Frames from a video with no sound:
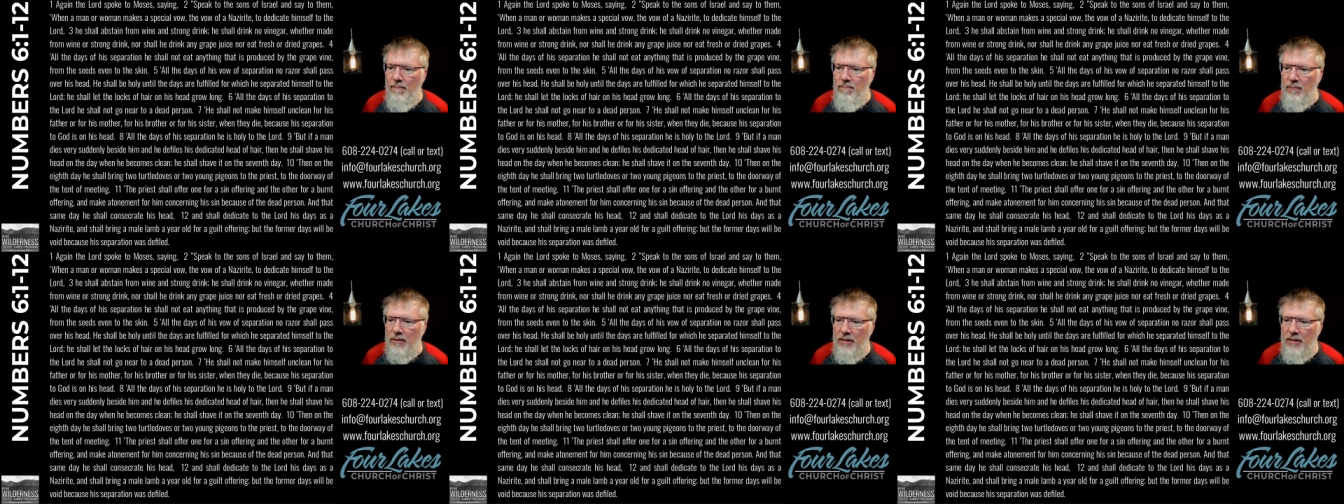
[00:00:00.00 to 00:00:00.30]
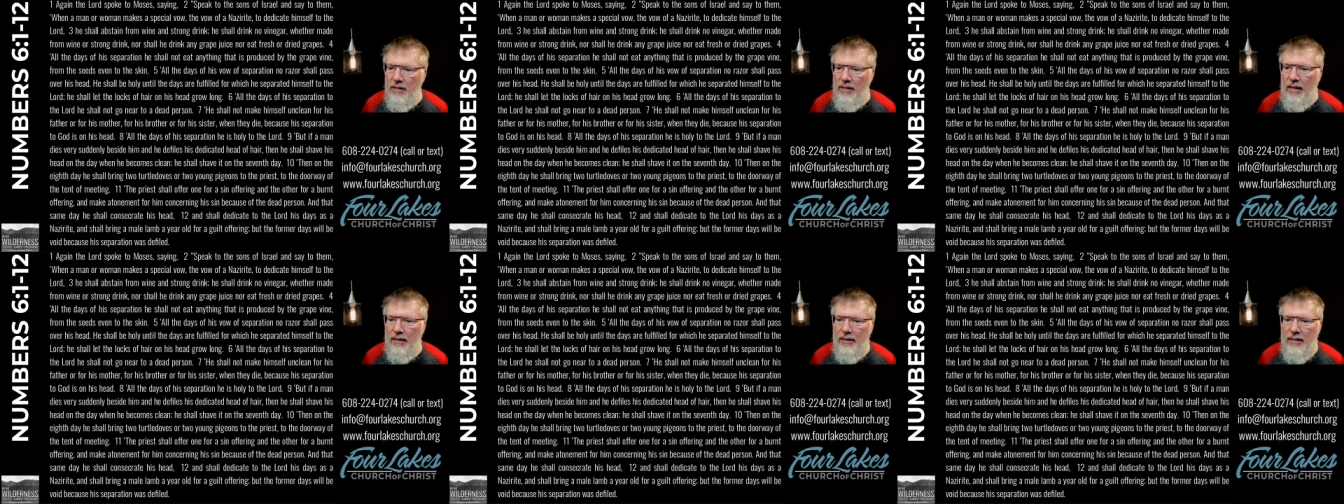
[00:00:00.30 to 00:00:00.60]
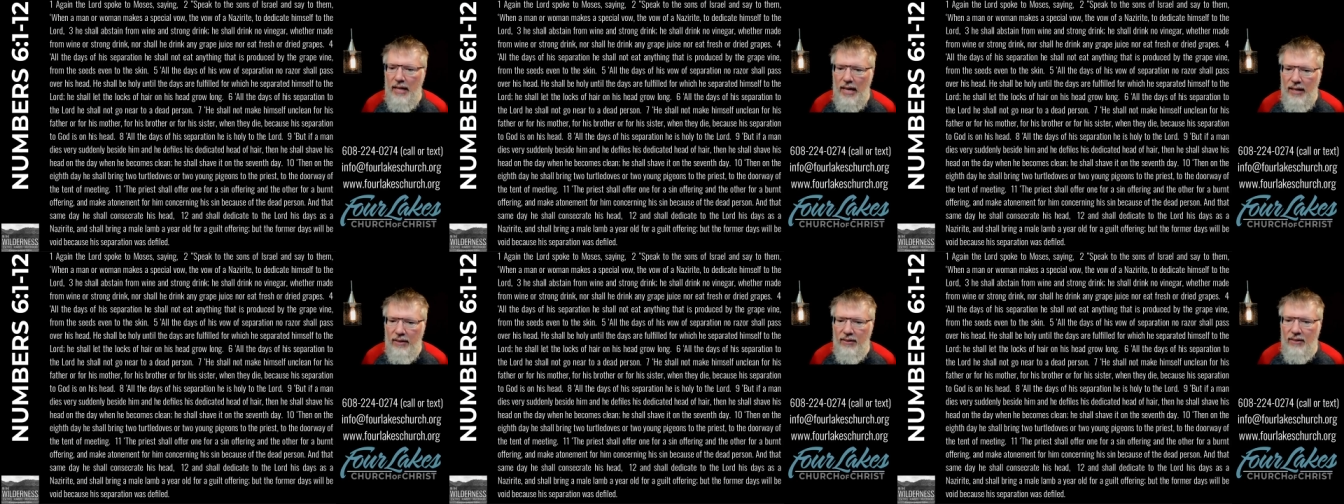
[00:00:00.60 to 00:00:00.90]
Then on
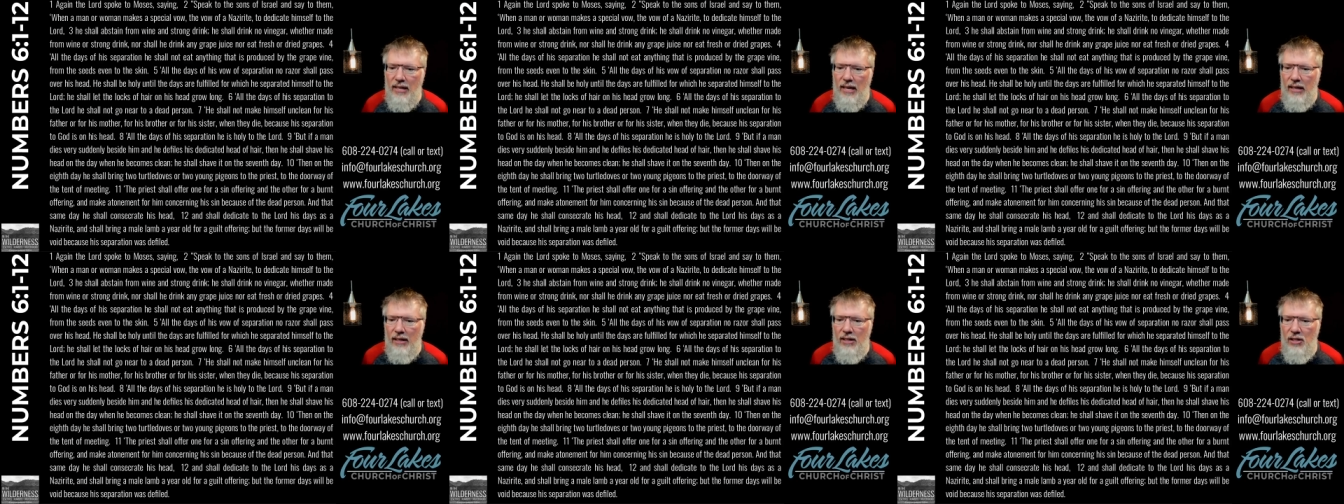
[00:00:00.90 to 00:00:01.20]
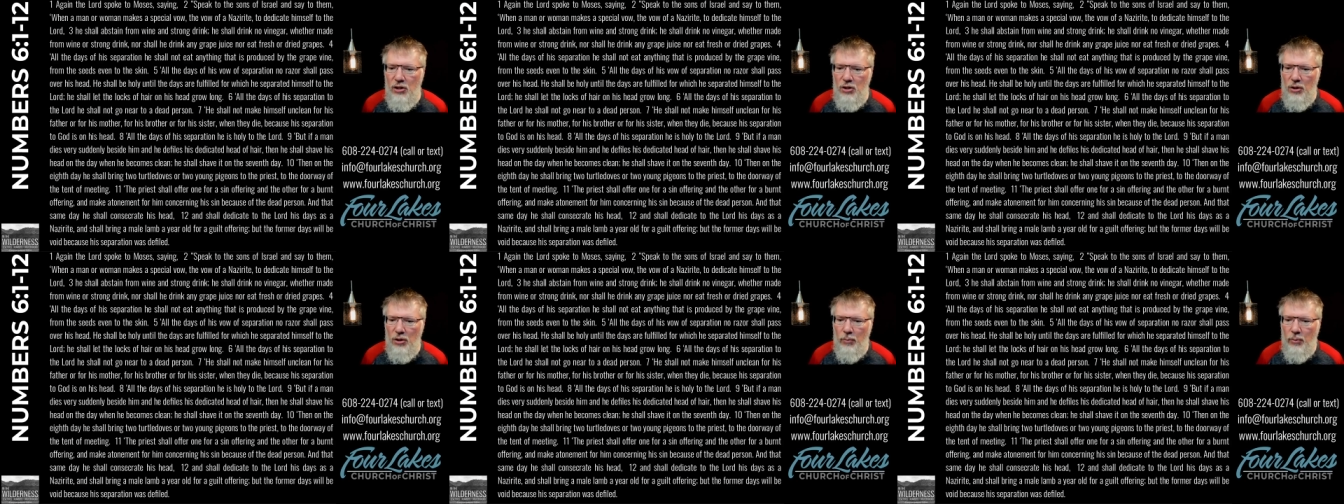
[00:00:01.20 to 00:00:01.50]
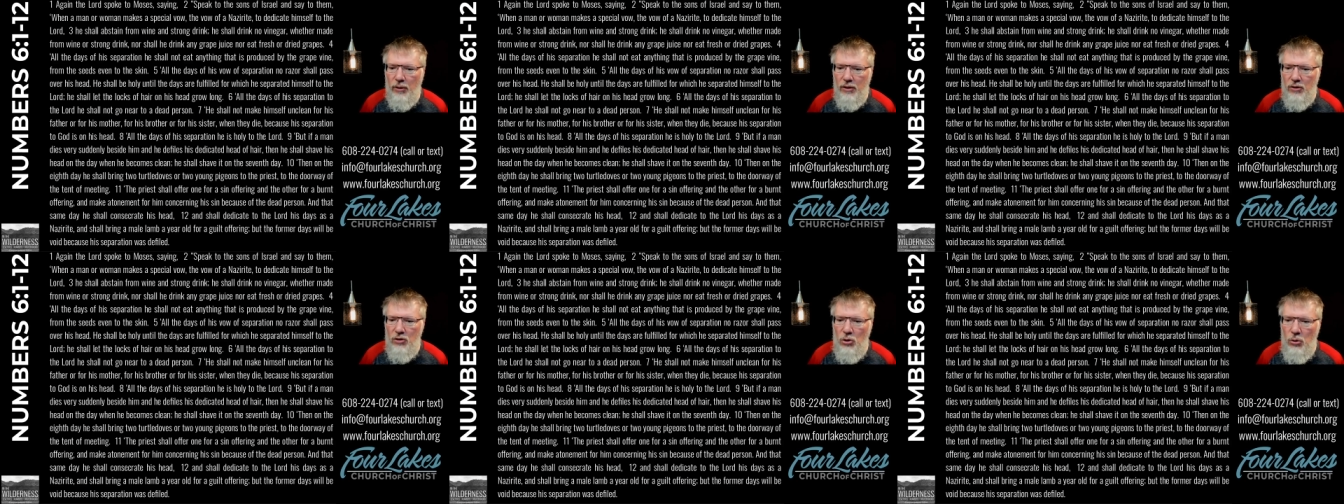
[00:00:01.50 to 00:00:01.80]
the eighth day he shall
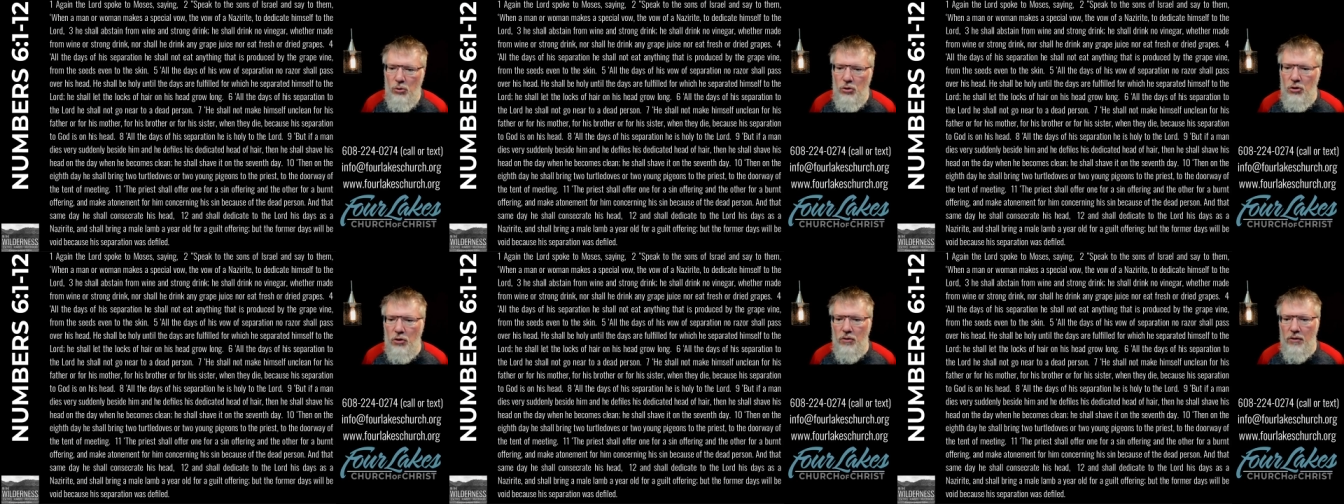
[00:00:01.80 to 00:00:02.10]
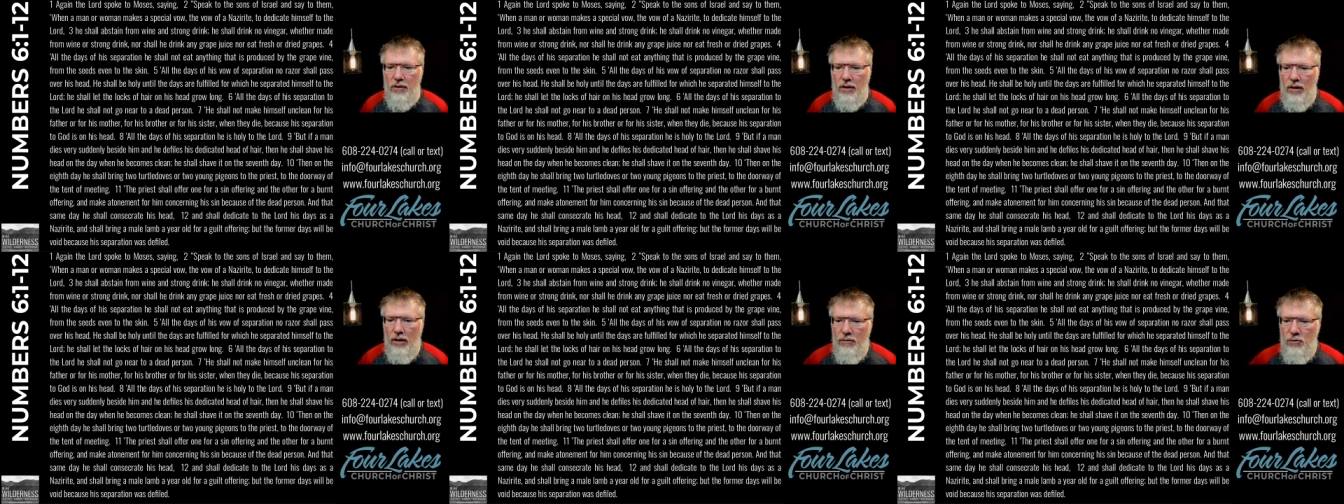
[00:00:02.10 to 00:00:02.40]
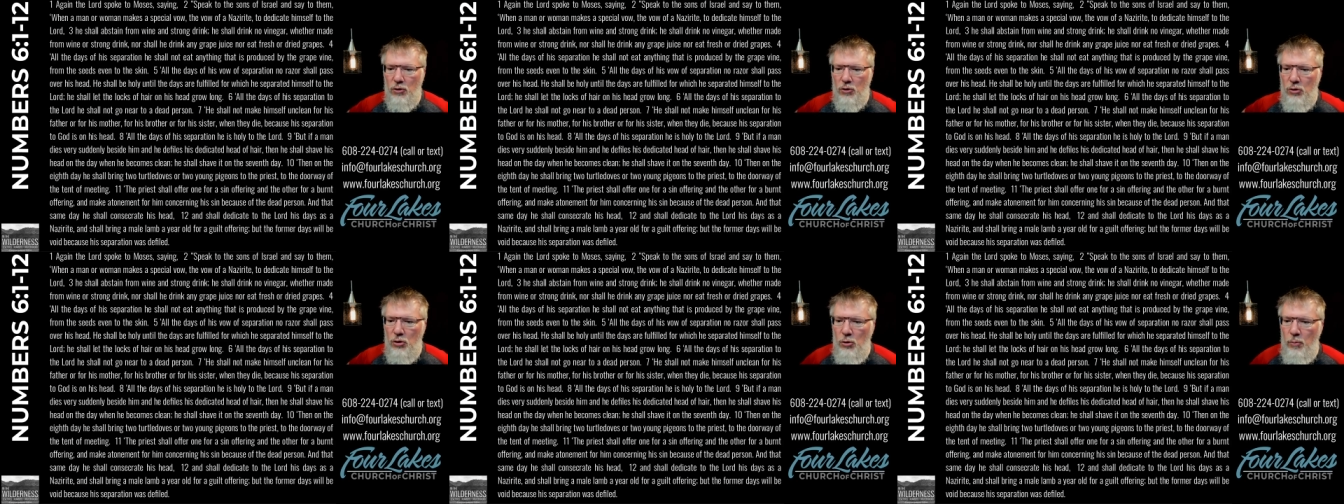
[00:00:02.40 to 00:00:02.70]
bring two turtle doves
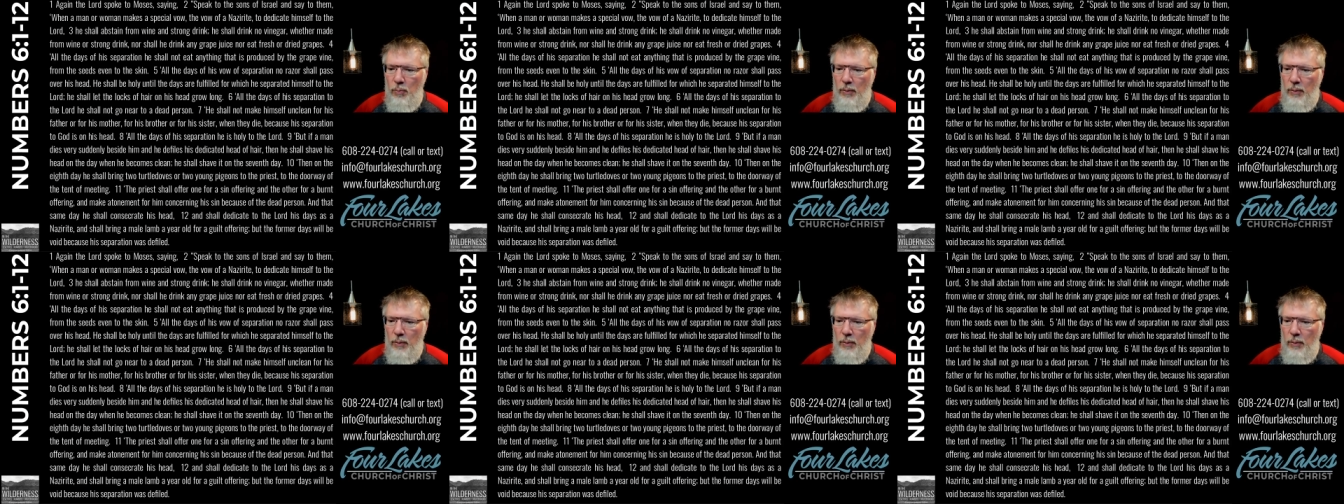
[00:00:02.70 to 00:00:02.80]
or two